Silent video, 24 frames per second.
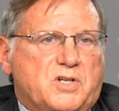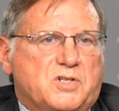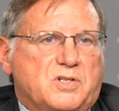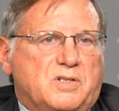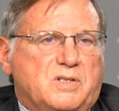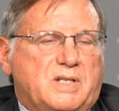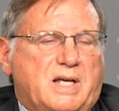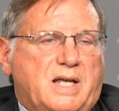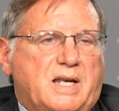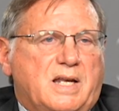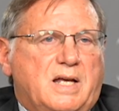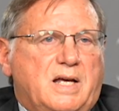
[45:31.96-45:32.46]

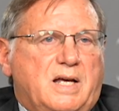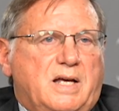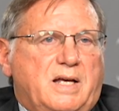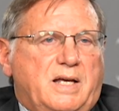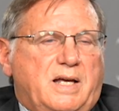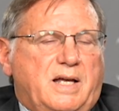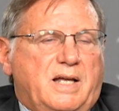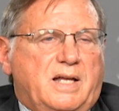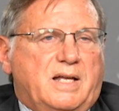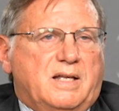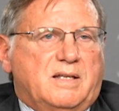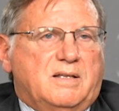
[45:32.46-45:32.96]
that
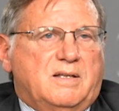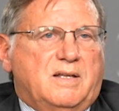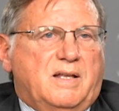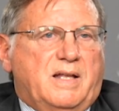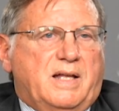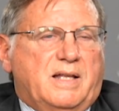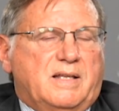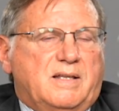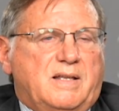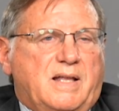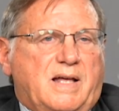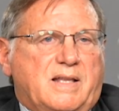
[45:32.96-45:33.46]

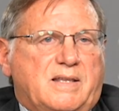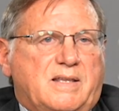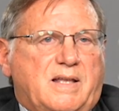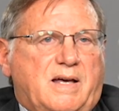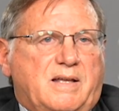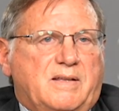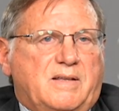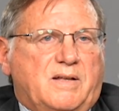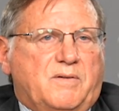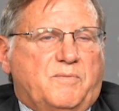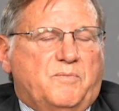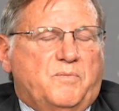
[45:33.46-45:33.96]

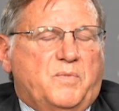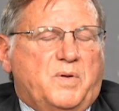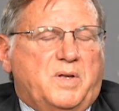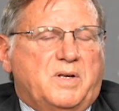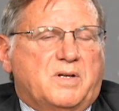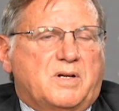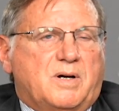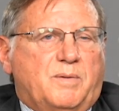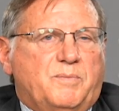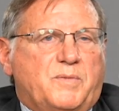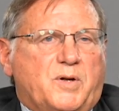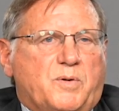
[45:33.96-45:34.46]
the
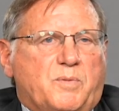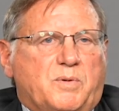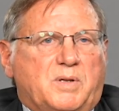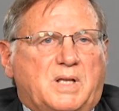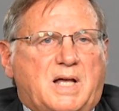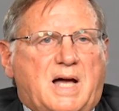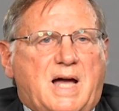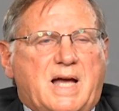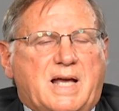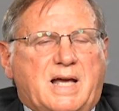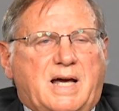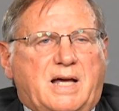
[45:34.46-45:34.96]
income they're
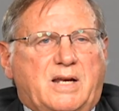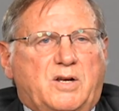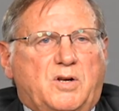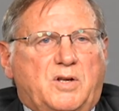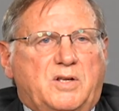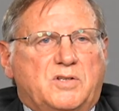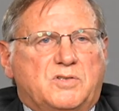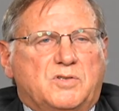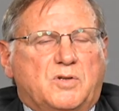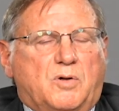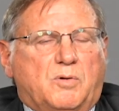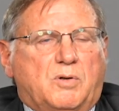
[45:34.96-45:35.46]
relying on
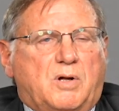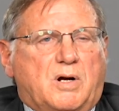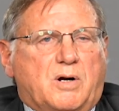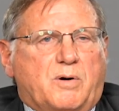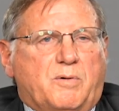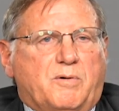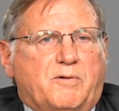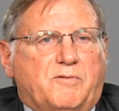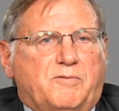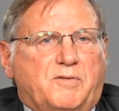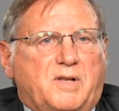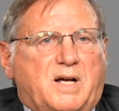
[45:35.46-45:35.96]
is no longer
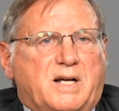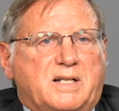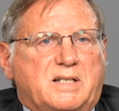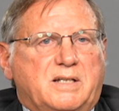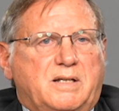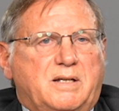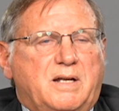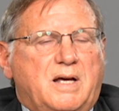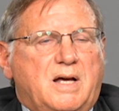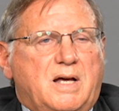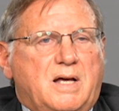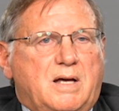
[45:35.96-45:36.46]

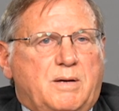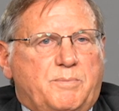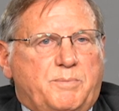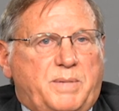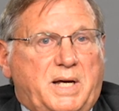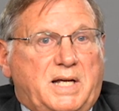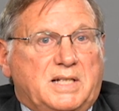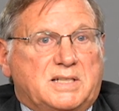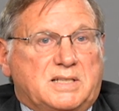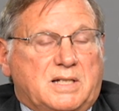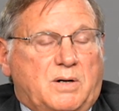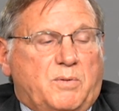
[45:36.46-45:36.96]
reflected
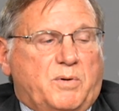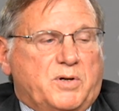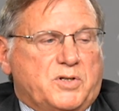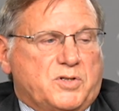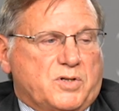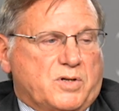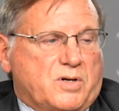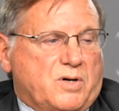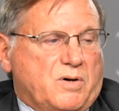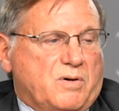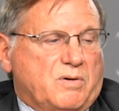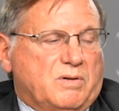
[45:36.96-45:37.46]
based on what
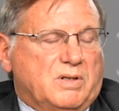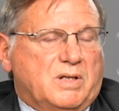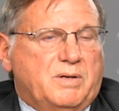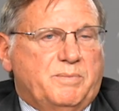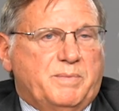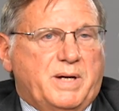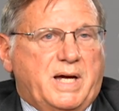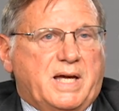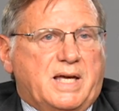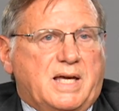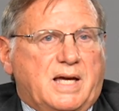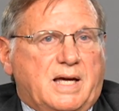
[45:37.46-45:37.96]
you're currently
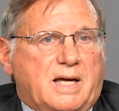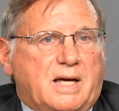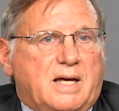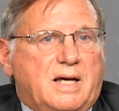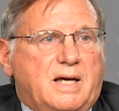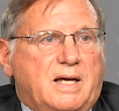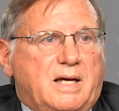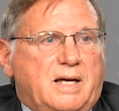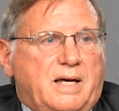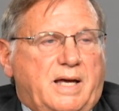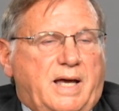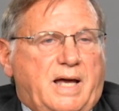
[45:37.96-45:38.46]
making,
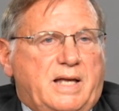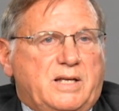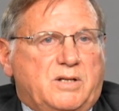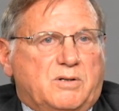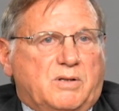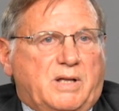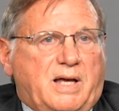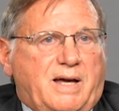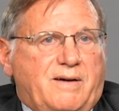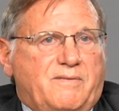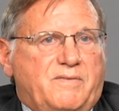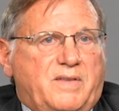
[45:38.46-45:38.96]
and you'll
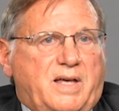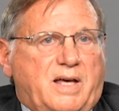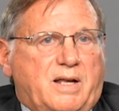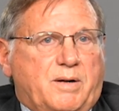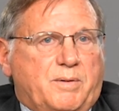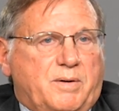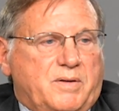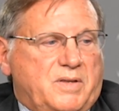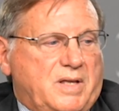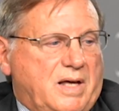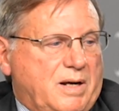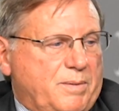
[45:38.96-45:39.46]
have
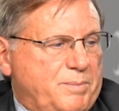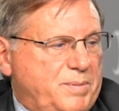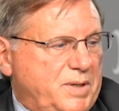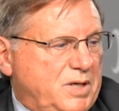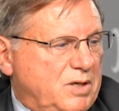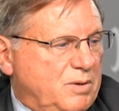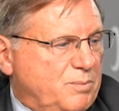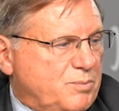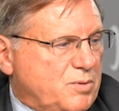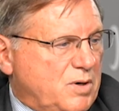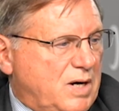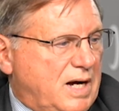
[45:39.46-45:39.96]
that
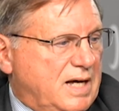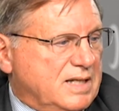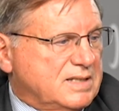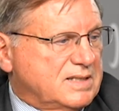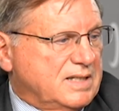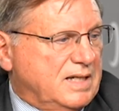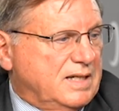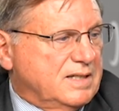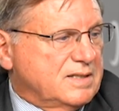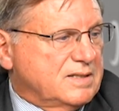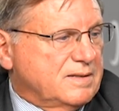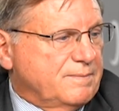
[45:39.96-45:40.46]
appeal
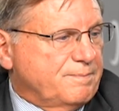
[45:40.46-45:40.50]
process.